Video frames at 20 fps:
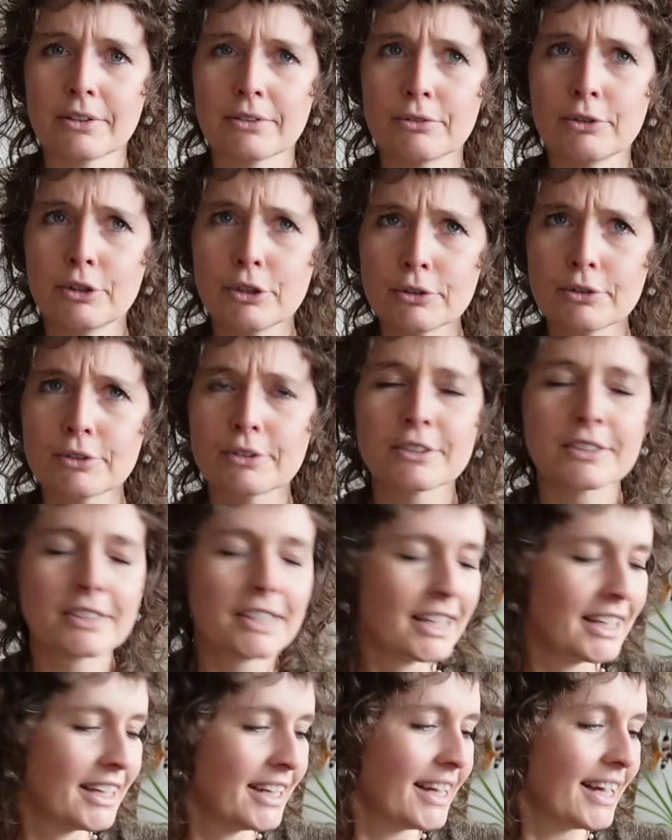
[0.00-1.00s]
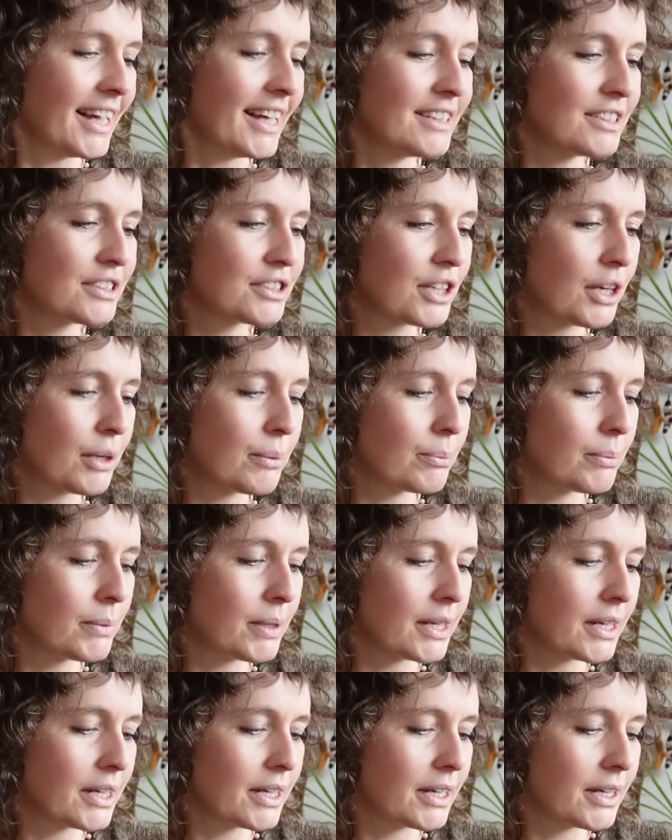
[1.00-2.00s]
roots, and some
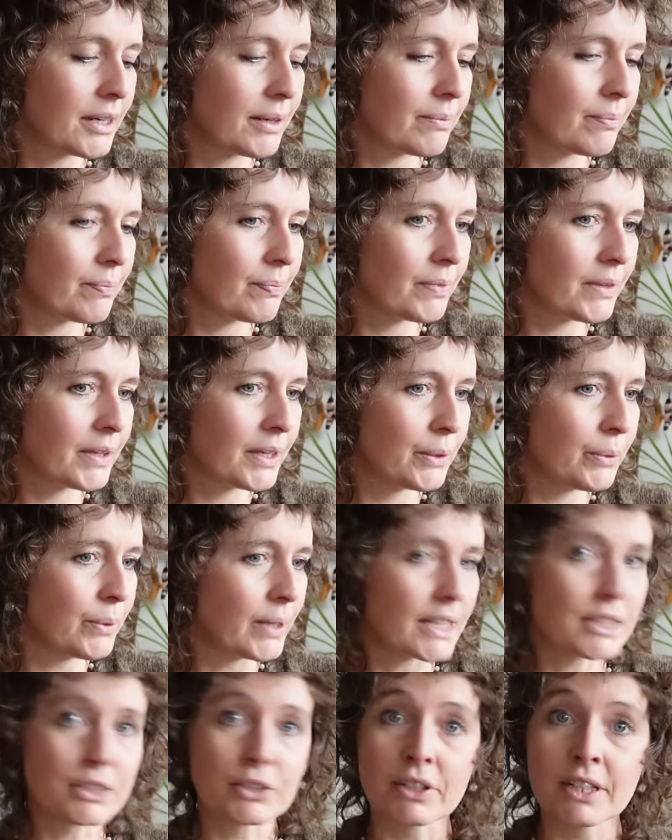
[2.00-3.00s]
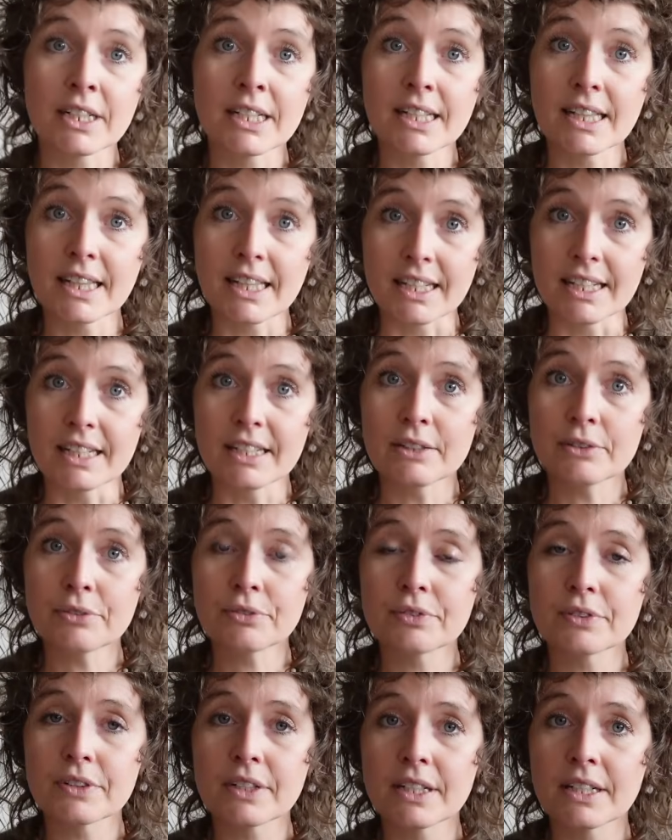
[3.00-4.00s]
who actually
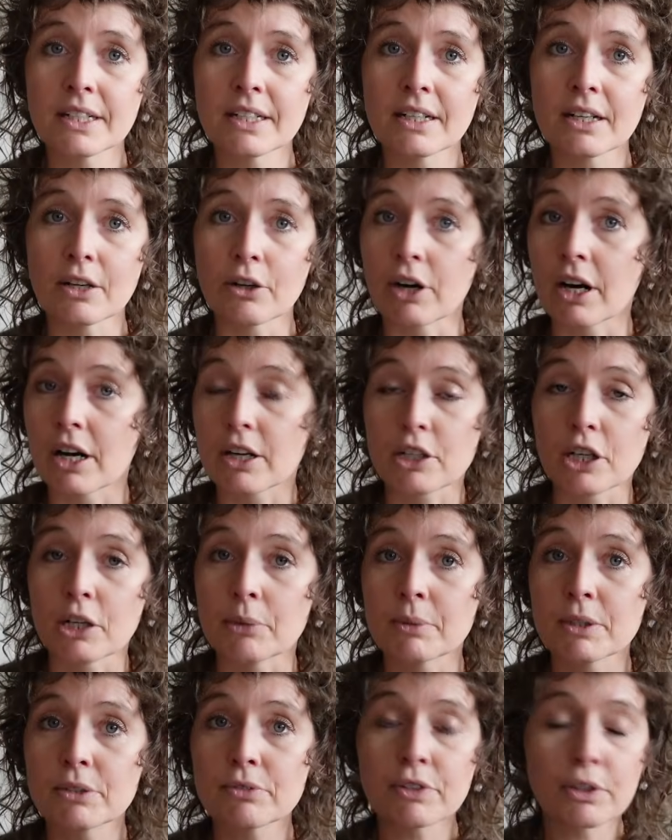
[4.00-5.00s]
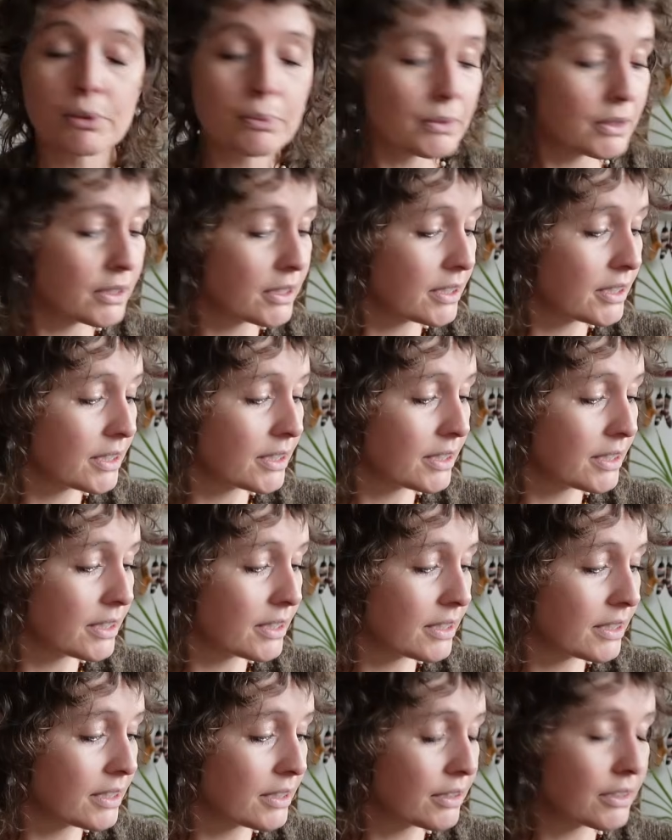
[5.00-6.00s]
live or are coming from the
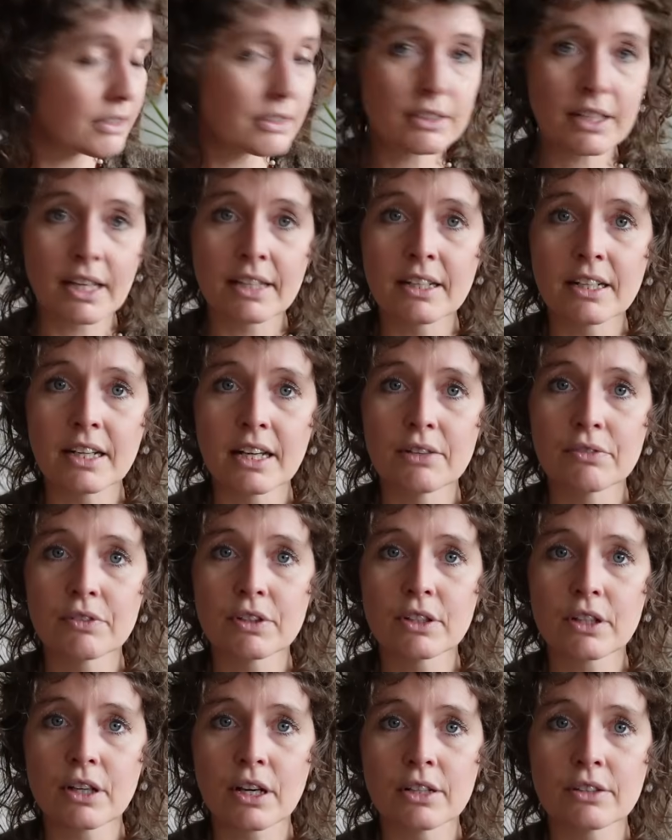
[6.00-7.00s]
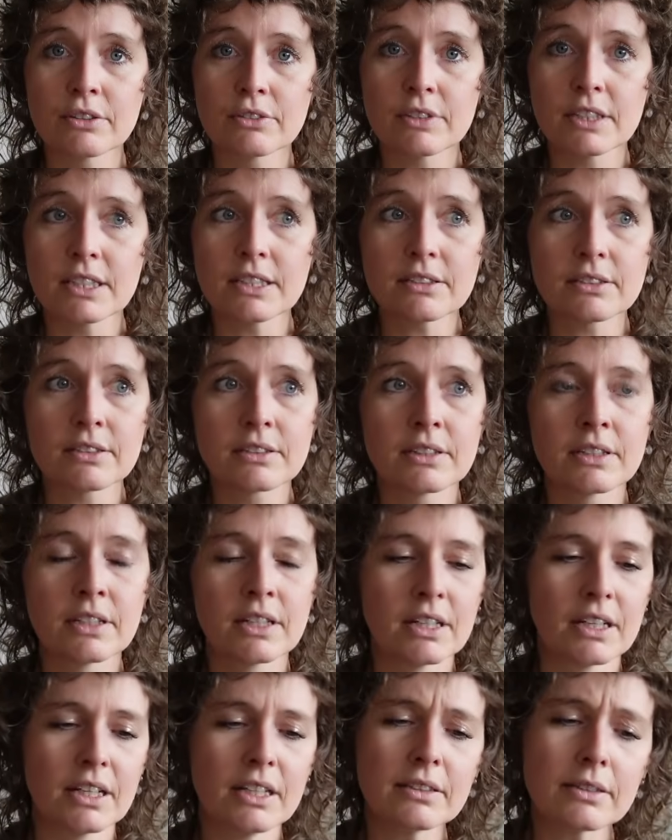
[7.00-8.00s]
Scandinavian countries.
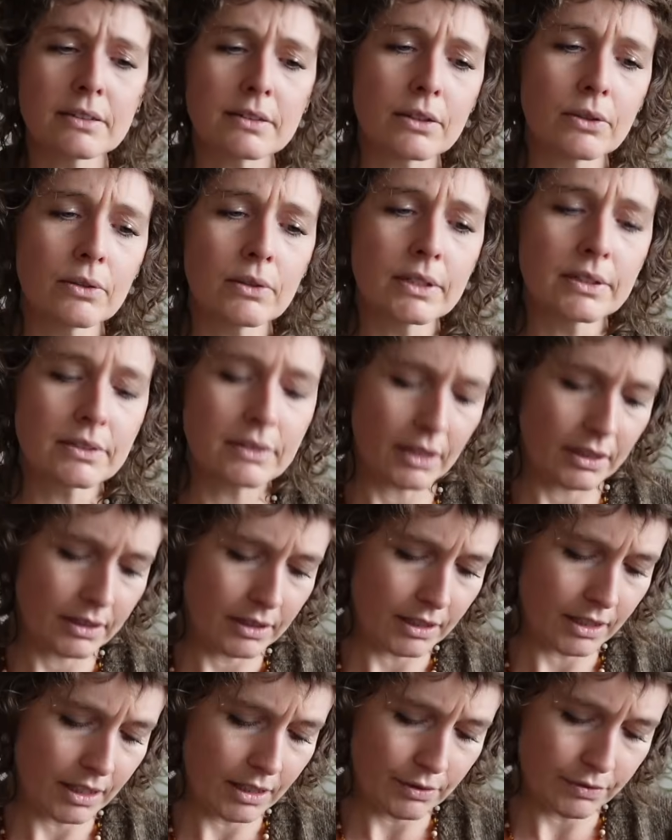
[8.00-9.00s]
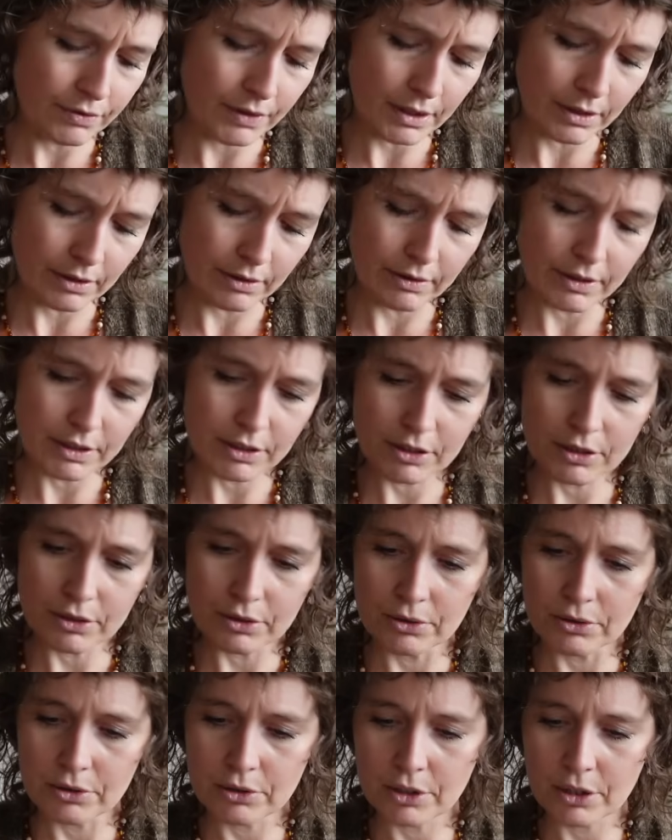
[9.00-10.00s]
Is it only Scandinavia, or is it
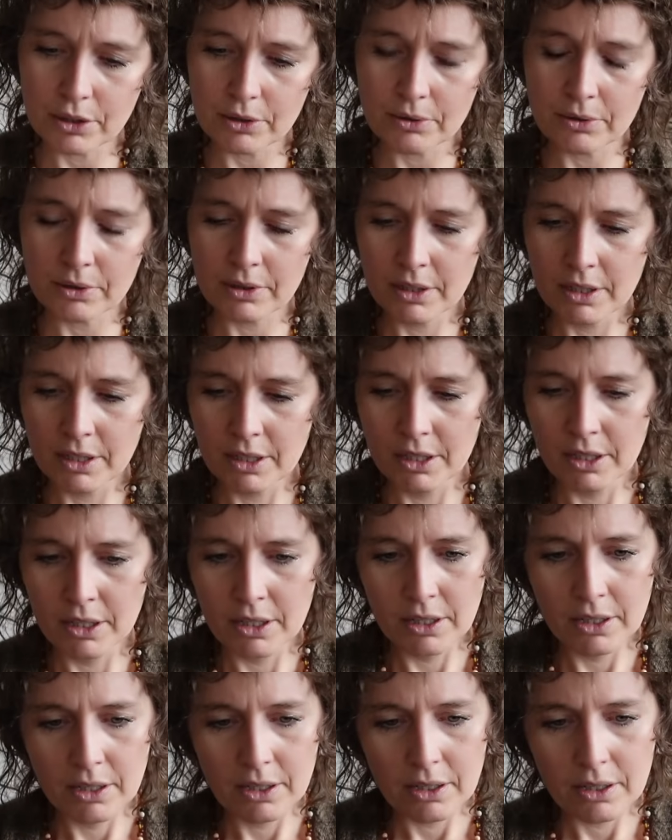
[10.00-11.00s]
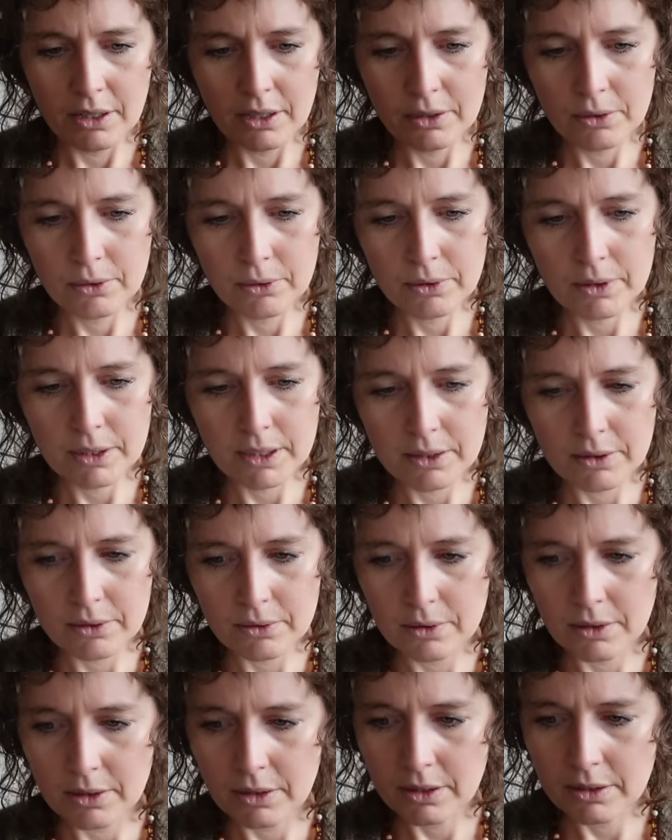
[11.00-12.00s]
also Nordic
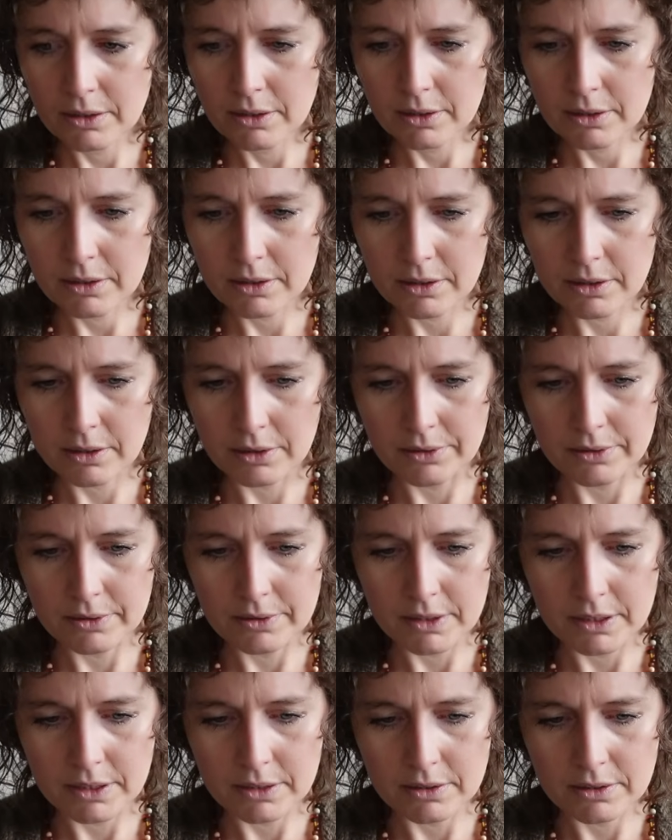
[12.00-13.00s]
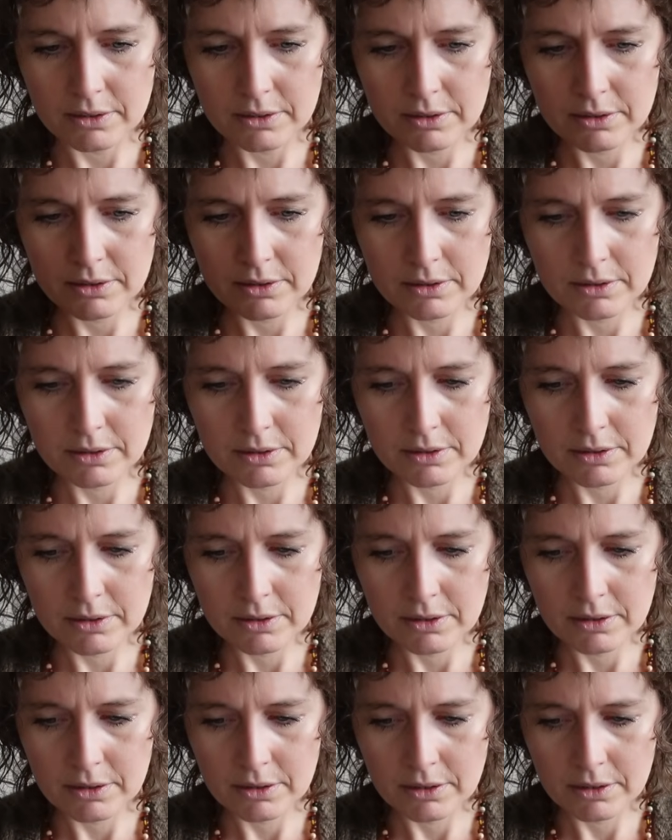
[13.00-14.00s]
on other continents?
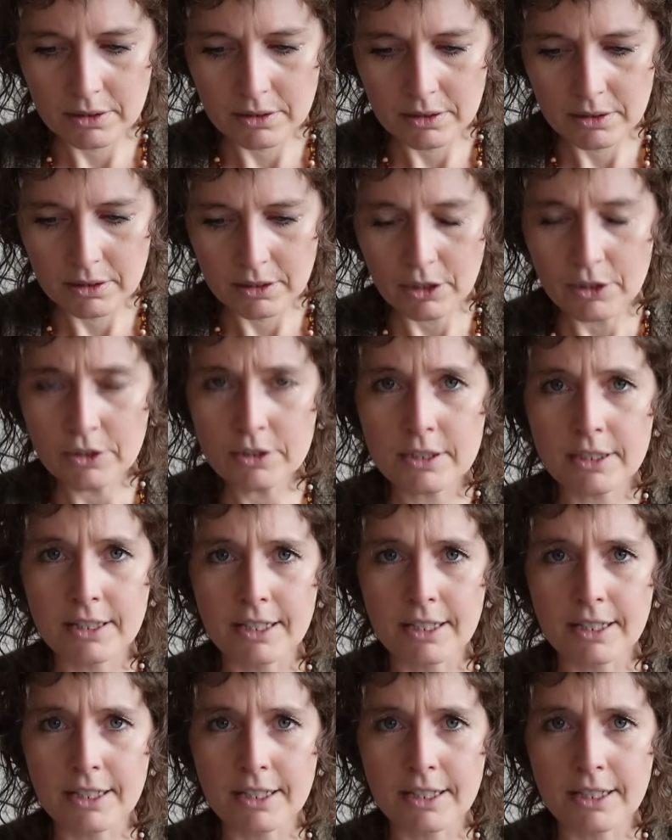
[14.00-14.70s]
I